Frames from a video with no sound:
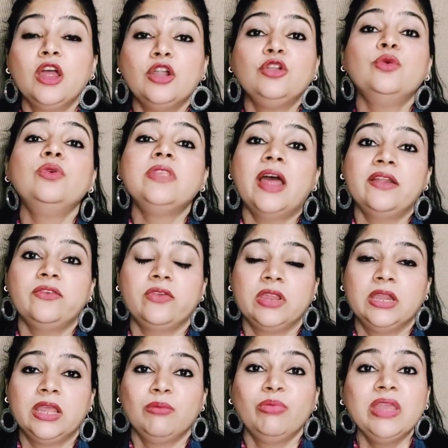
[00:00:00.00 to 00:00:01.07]
Do that
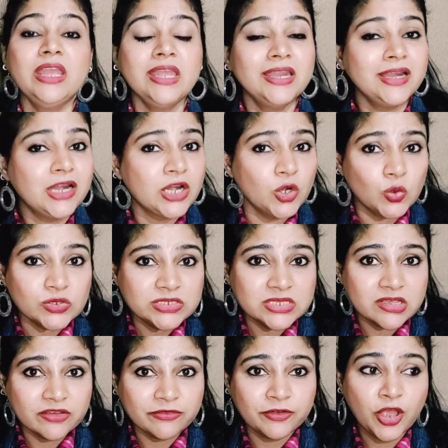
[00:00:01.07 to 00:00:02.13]
reading. Be
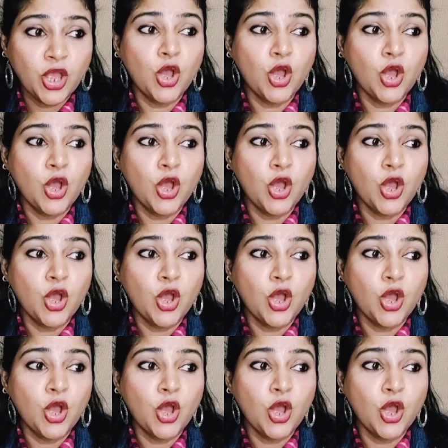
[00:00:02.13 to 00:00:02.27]
inclusive.